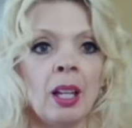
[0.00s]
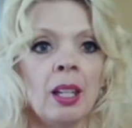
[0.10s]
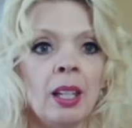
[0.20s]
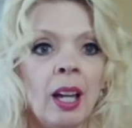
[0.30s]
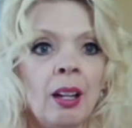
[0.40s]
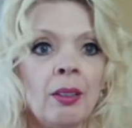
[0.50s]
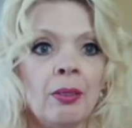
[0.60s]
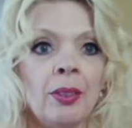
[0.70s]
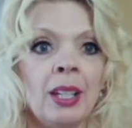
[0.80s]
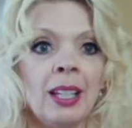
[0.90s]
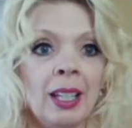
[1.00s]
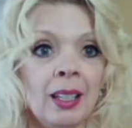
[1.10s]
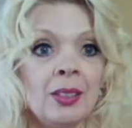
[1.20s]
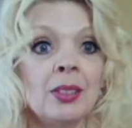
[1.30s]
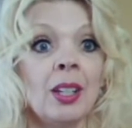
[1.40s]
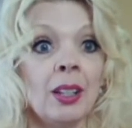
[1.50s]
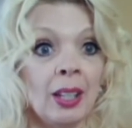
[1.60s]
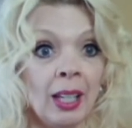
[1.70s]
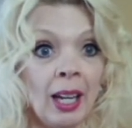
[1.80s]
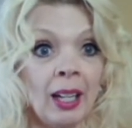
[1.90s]
love is
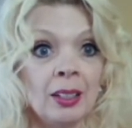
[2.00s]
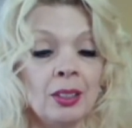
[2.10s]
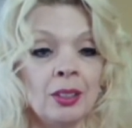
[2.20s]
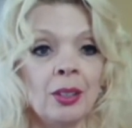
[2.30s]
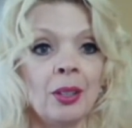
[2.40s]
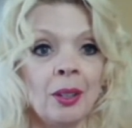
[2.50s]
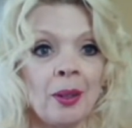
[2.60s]
the answer.